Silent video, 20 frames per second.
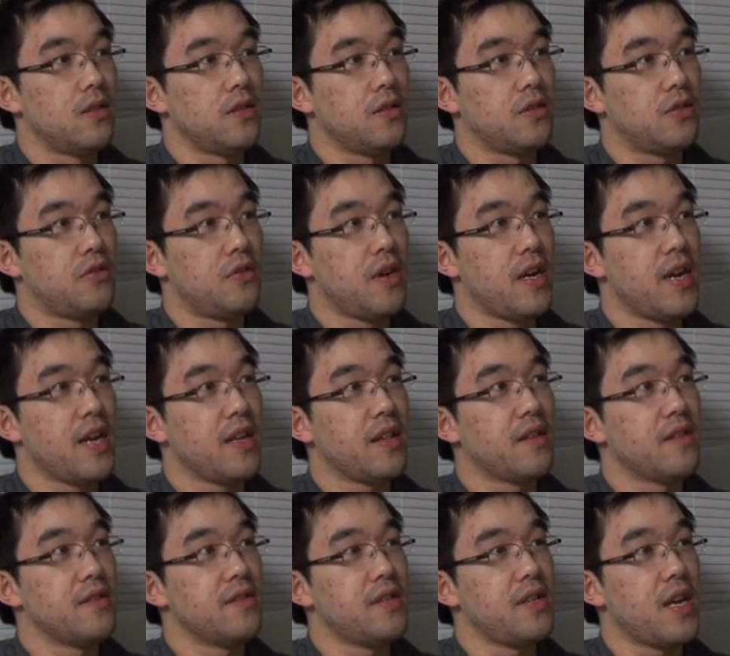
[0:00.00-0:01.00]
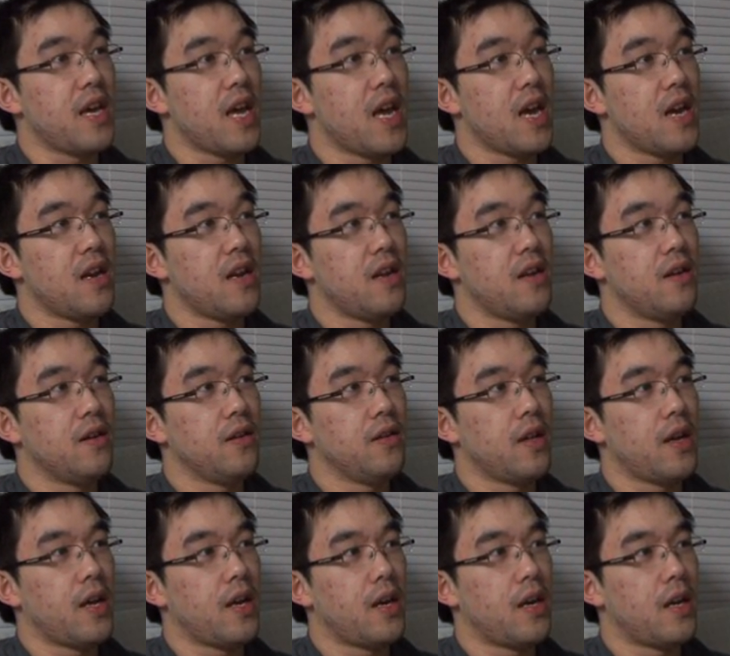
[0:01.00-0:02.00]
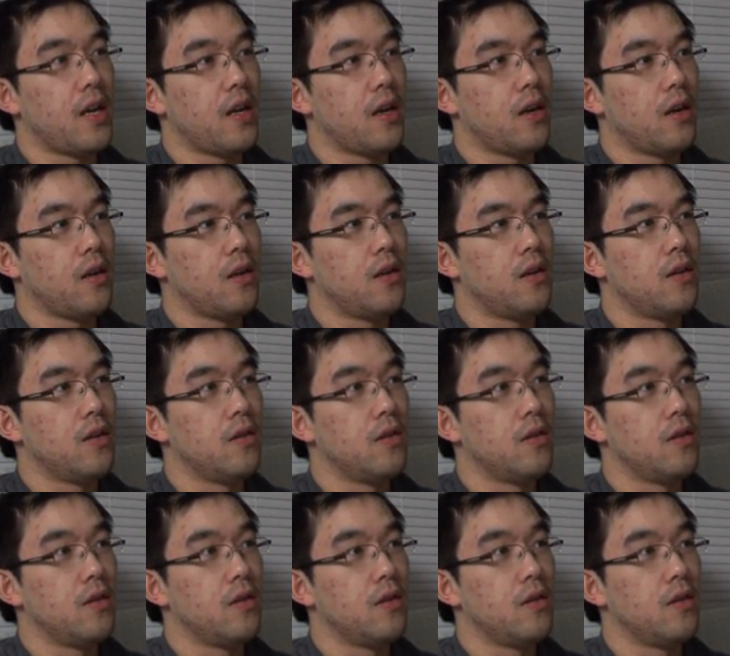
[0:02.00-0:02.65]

The training, there's the ant hill, and, uh,